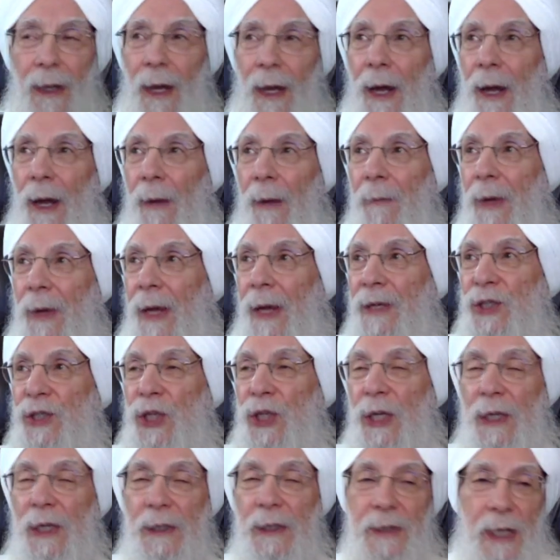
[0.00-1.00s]
And
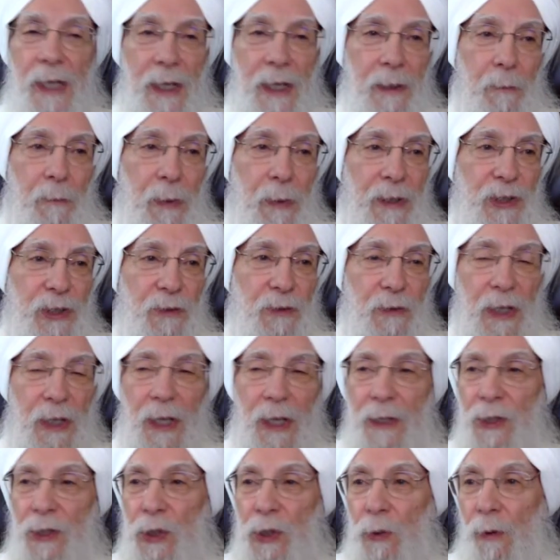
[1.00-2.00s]
she can take a bunch of
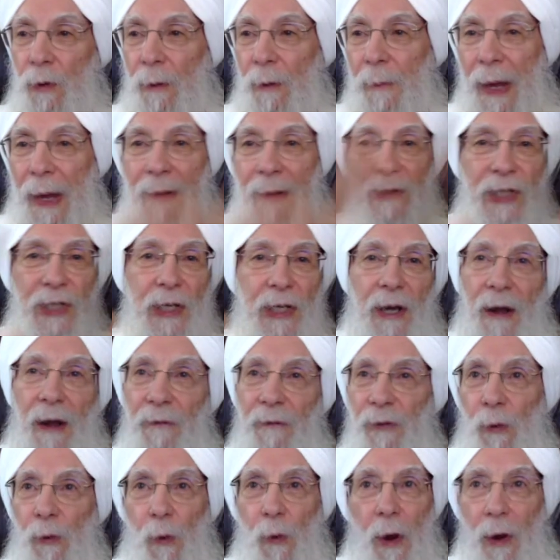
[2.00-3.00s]
kids who are bouncing
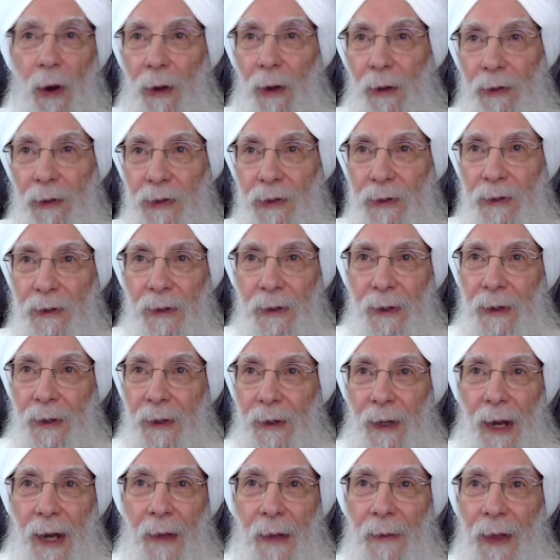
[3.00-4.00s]
off the walls,
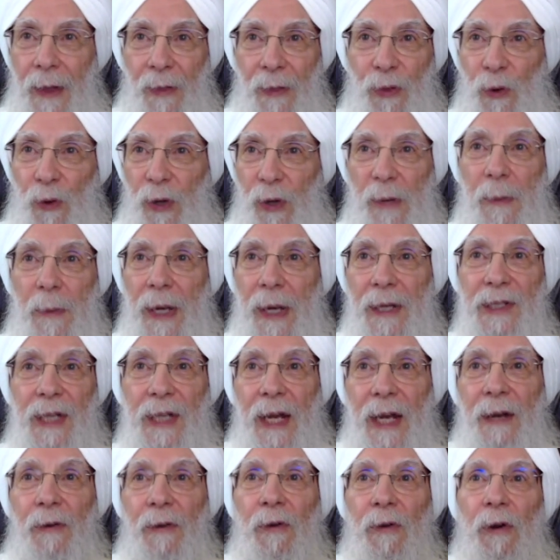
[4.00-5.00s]
and then 30 minutes
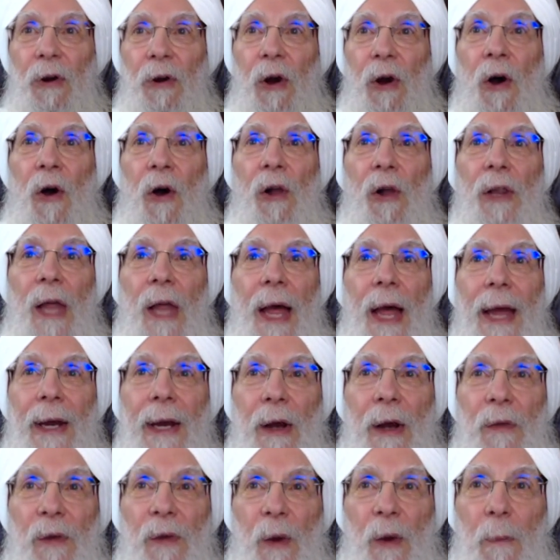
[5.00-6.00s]
later, they're all
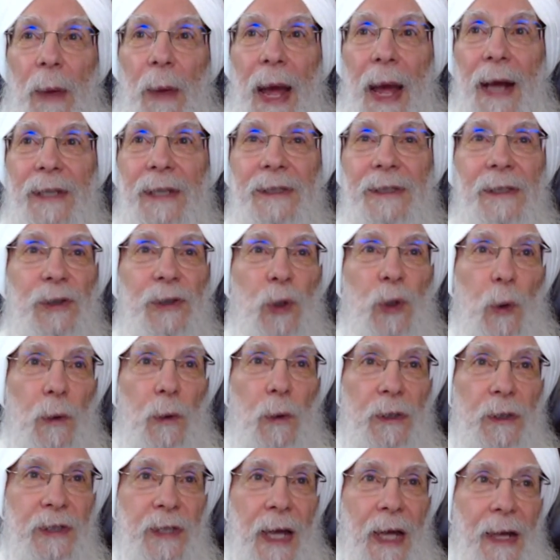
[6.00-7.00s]
lying on their backs in
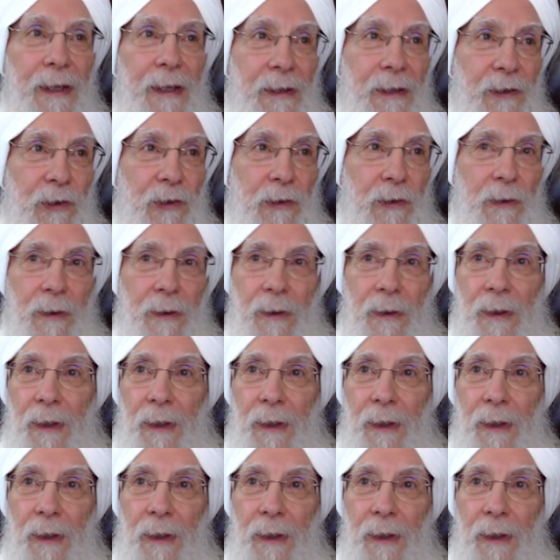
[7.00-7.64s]
total silence.